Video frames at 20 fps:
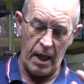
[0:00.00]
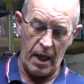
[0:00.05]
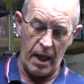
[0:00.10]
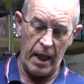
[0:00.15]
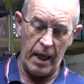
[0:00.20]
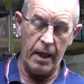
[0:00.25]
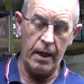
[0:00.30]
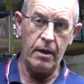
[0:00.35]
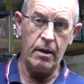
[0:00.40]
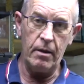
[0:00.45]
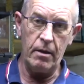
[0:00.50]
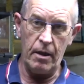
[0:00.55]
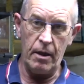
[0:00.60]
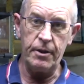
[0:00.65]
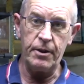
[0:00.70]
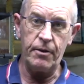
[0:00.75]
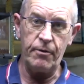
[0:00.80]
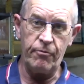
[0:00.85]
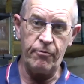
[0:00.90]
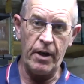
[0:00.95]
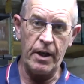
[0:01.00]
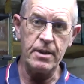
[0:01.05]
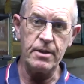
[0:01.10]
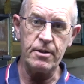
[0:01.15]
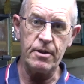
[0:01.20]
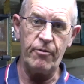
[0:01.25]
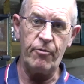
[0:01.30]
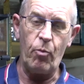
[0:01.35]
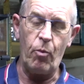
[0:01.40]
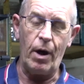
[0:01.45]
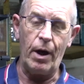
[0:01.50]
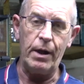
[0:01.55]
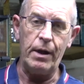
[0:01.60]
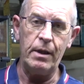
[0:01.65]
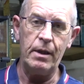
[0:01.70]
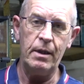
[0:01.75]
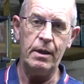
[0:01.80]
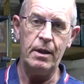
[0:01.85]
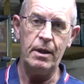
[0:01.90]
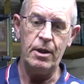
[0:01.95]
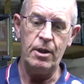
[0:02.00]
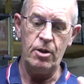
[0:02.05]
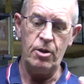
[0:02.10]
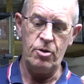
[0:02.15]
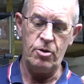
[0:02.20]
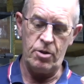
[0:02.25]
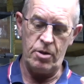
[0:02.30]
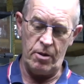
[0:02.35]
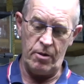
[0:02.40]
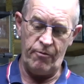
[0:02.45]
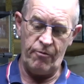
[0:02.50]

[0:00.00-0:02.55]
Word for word: in a defensive way to